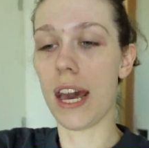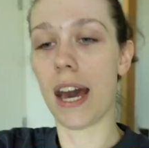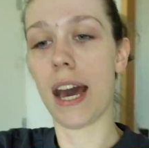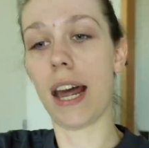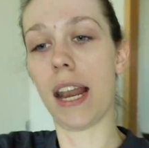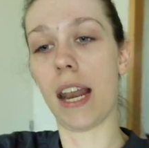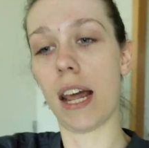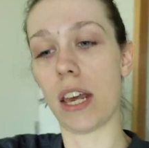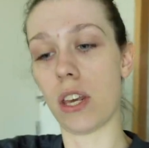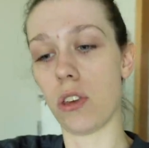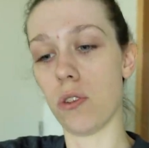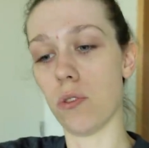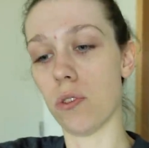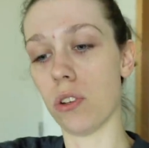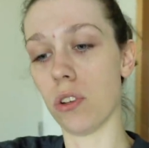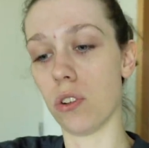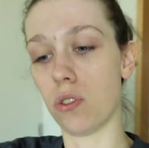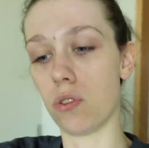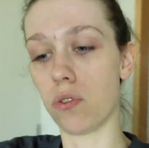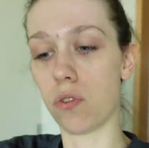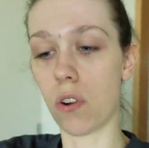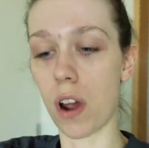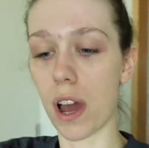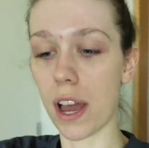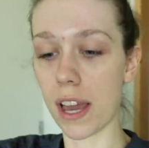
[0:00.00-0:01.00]
and like you can
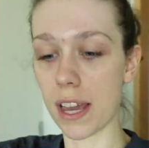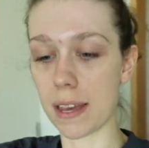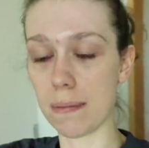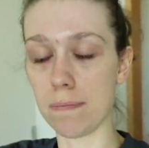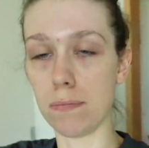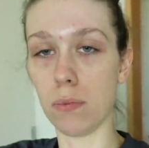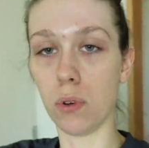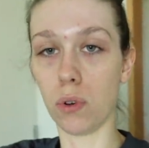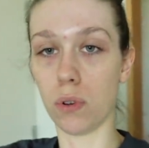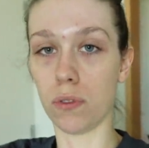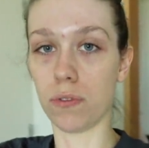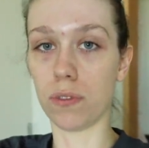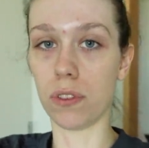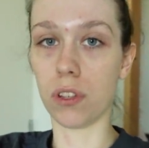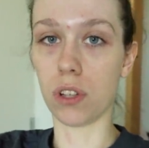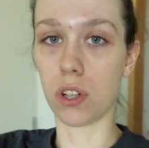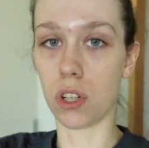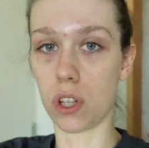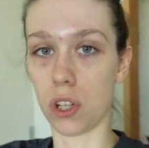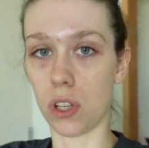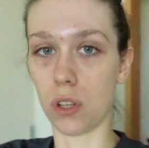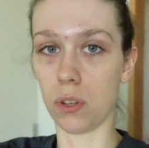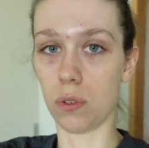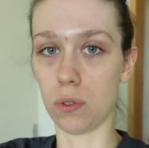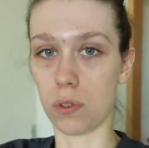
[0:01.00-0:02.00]
try and move the
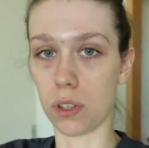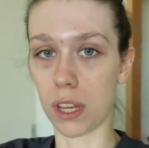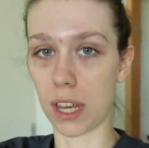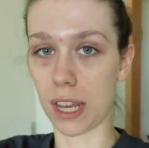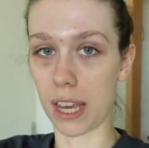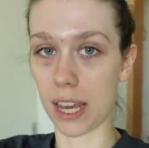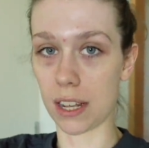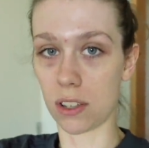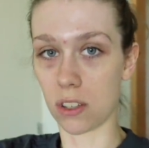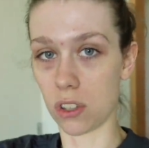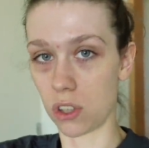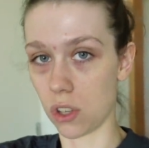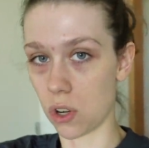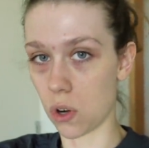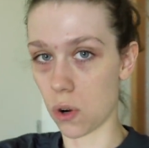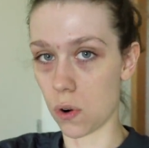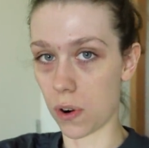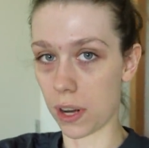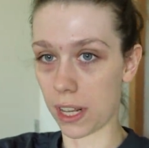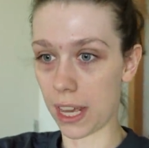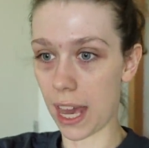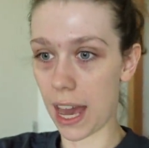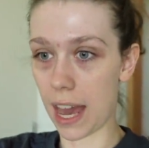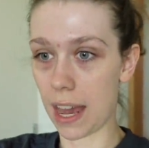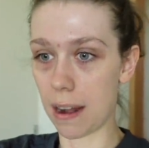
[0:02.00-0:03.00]
shoes against the door
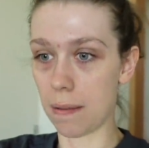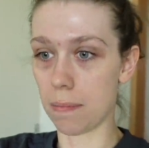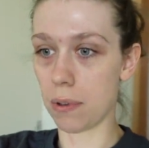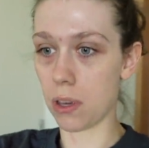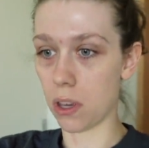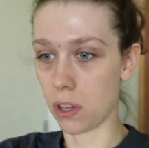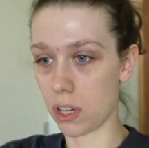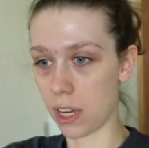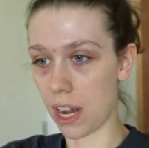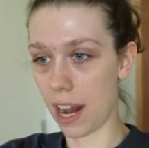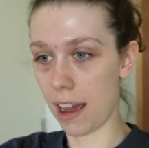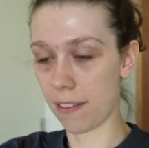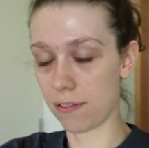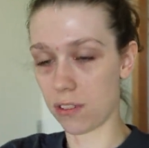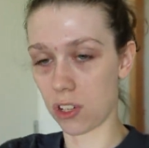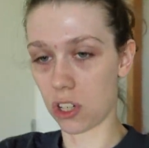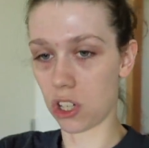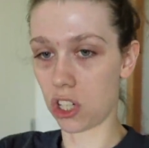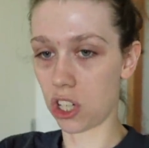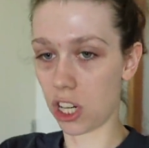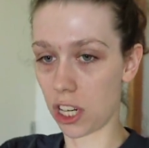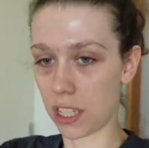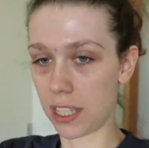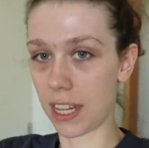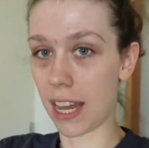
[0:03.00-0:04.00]
again, but you're gonna have to
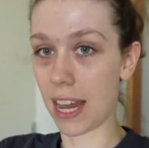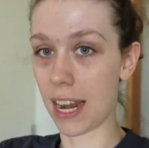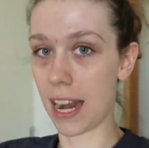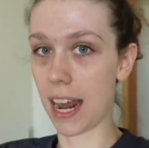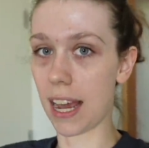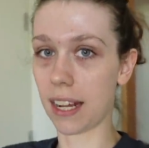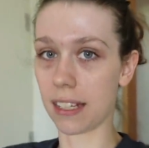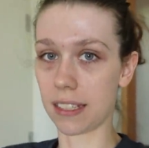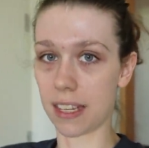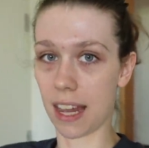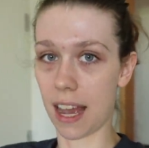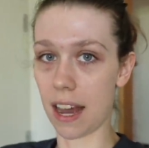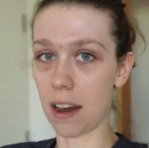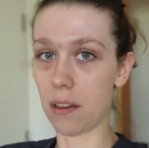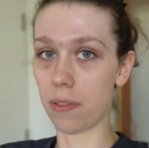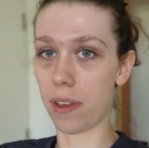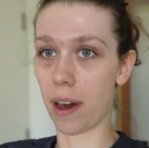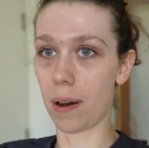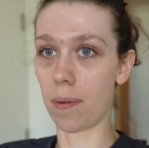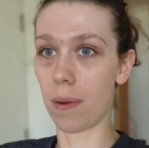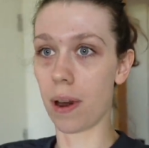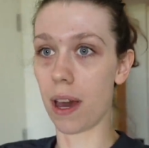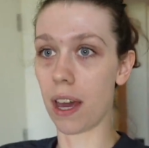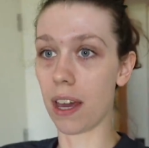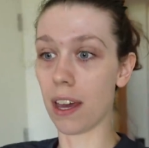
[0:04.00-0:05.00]
shut it and exit out
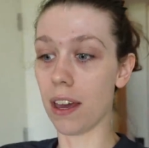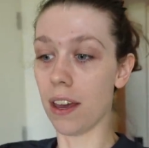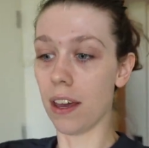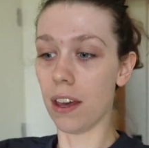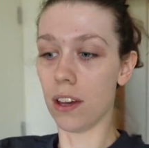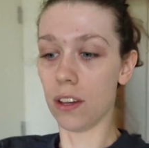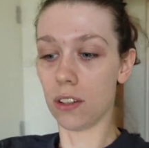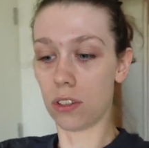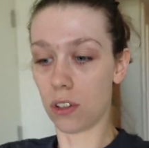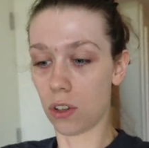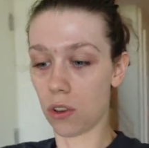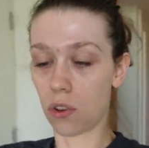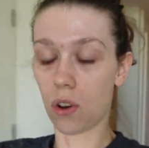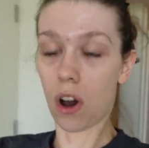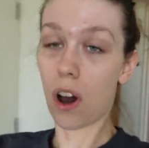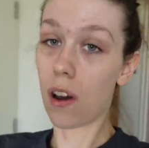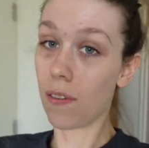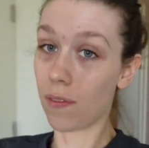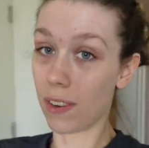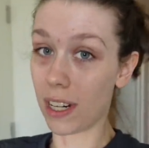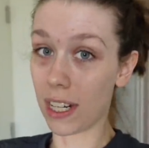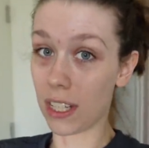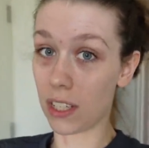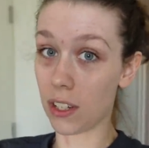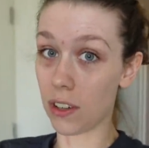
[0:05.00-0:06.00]
that way. So you can't
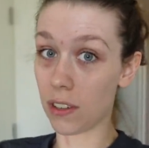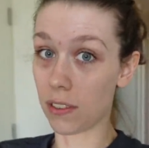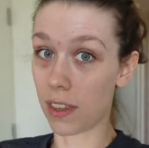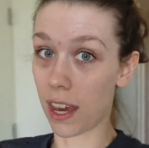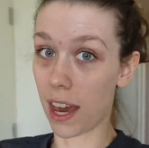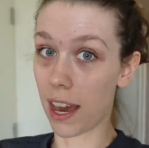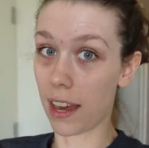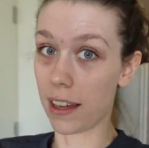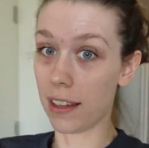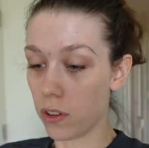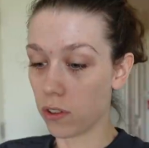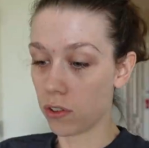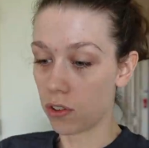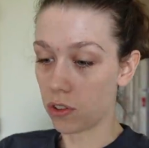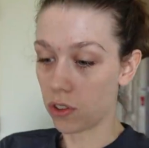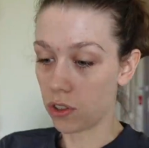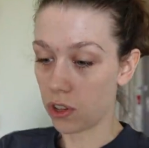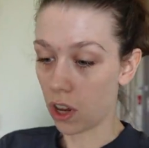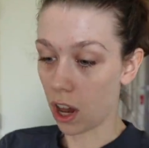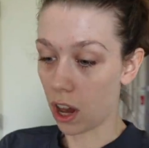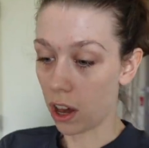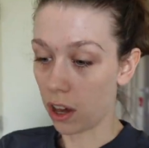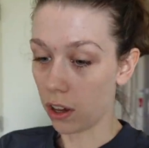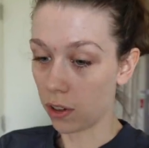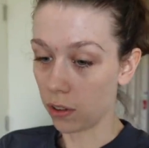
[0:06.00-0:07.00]
really do that.
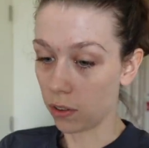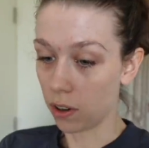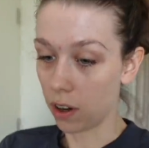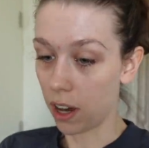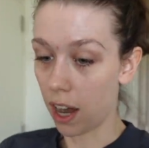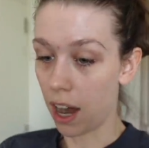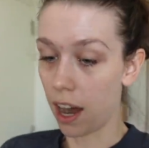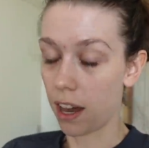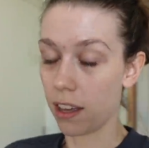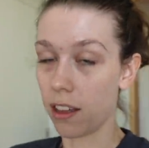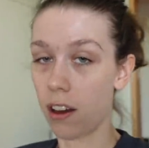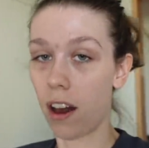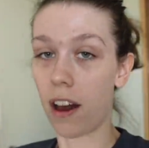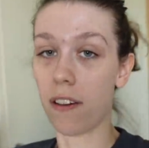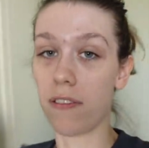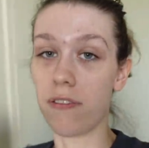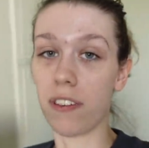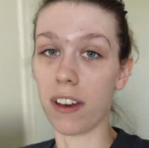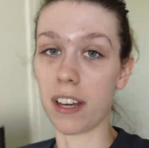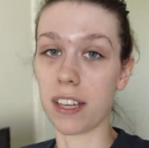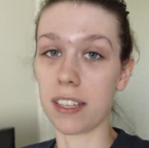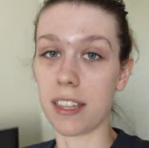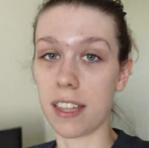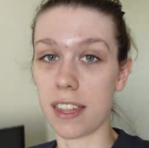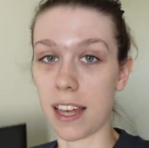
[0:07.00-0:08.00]
So I
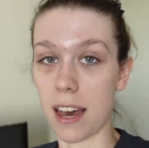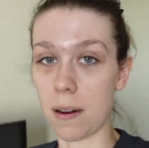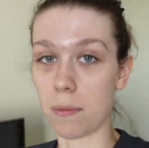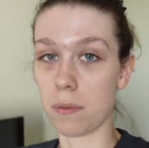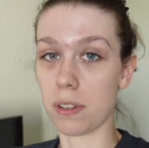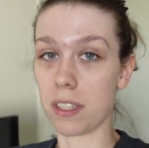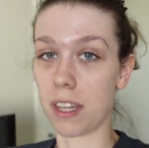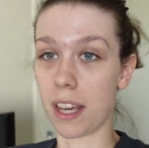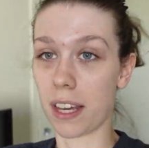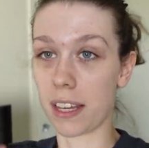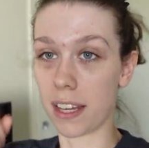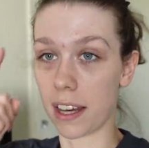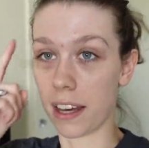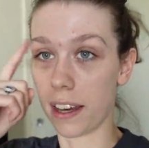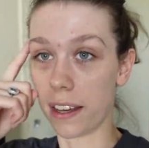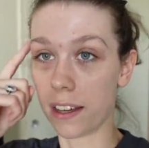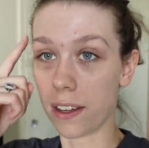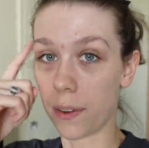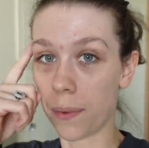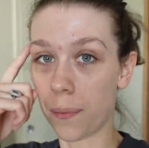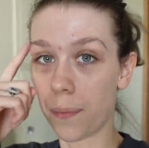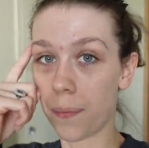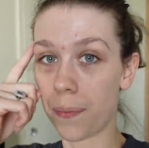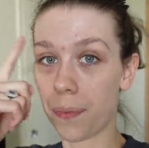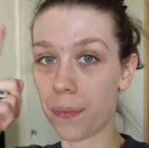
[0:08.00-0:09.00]
figured that that was like
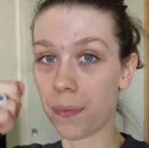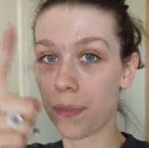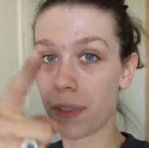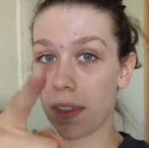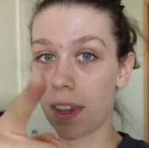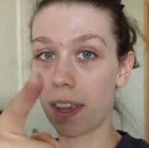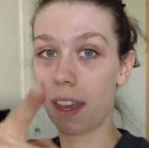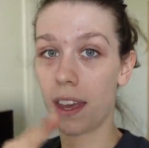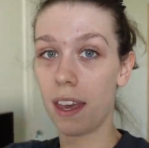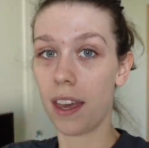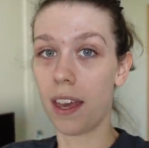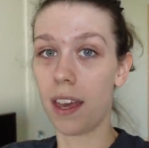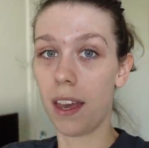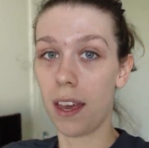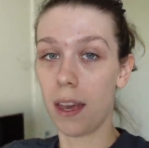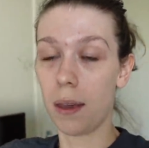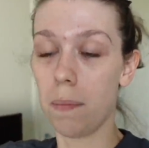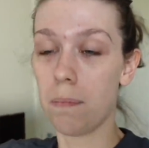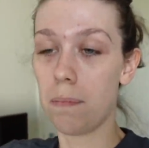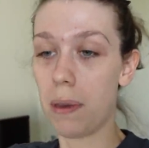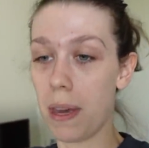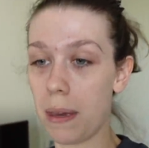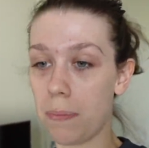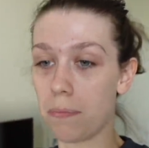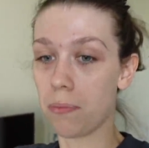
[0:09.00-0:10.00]
a
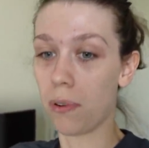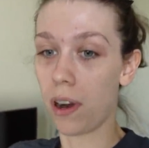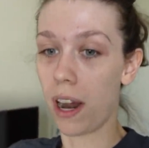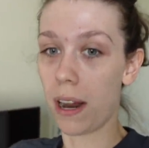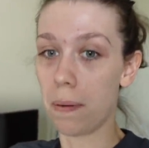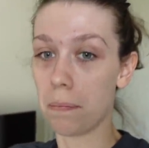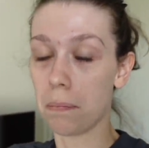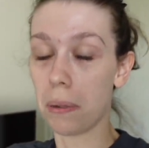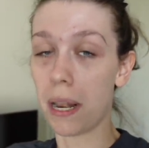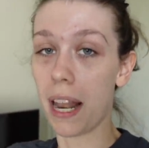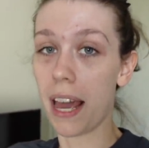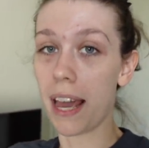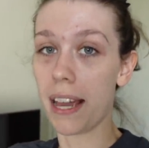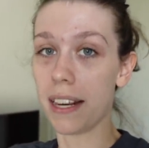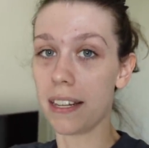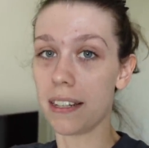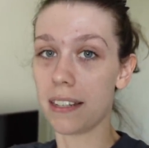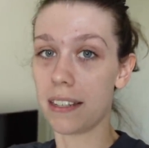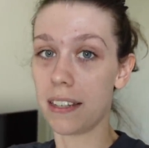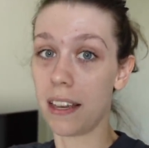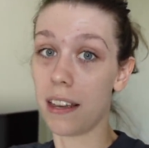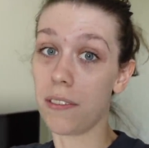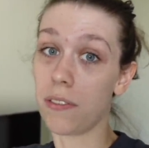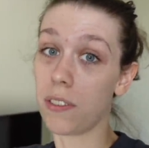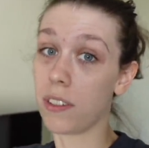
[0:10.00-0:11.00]
big brain play to
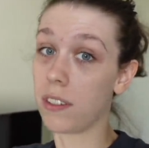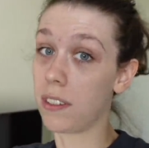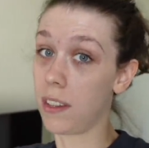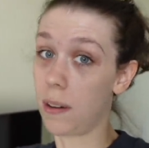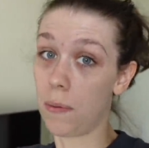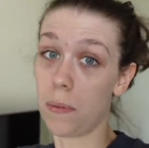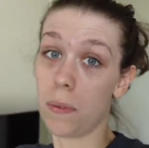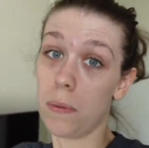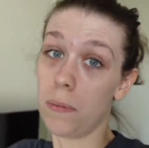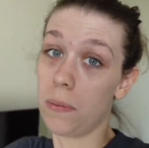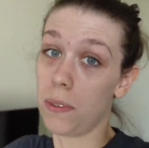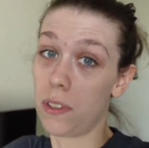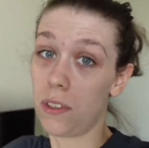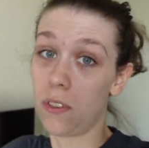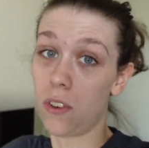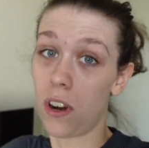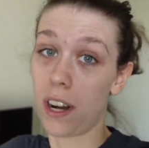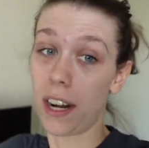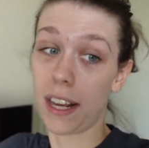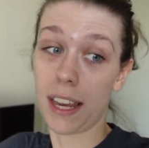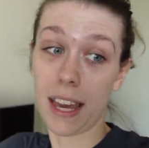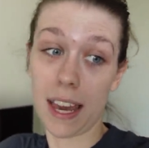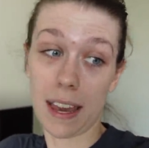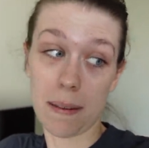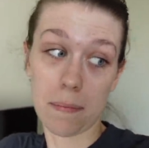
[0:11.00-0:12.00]
see if someone was trying
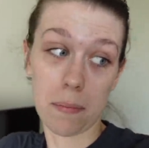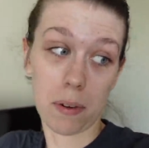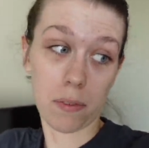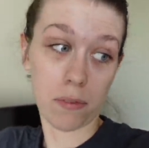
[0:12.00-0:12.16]
to get in my